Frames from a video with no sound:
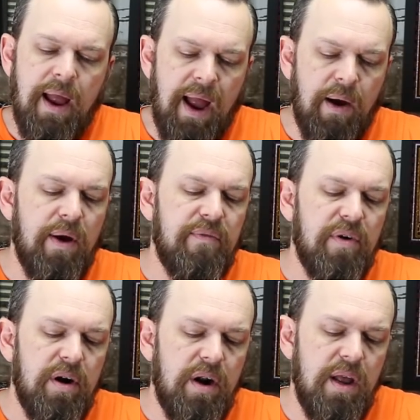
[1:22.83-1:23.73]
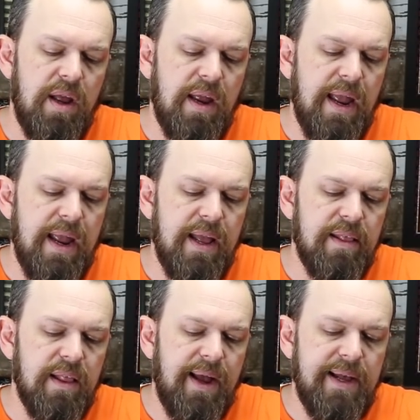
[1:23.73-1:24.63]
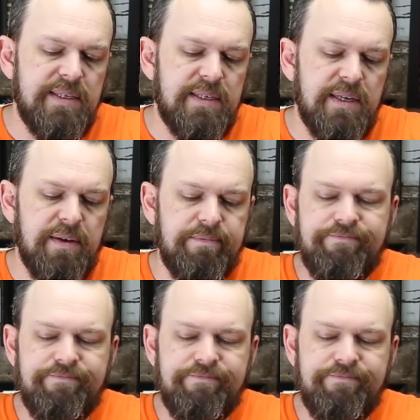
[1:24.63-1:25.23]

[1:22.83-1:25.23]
However, in the last